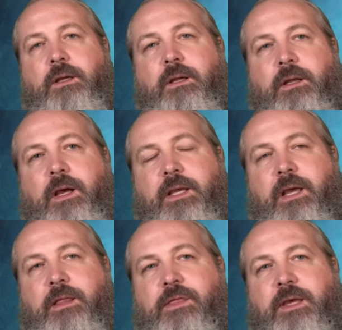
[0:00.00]

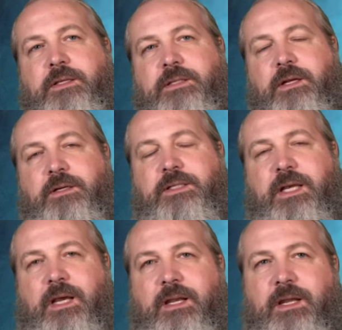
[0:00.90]
again, things that are
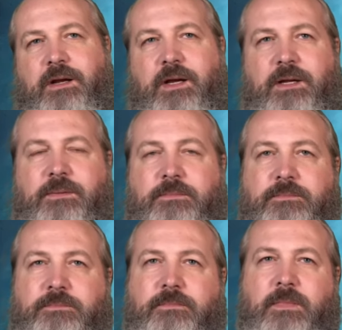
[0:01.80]
secondary,
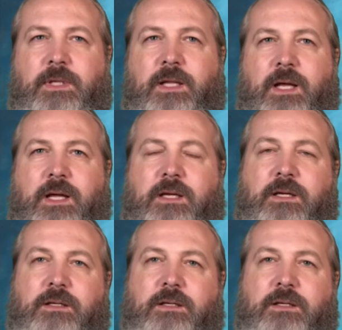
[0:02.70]
like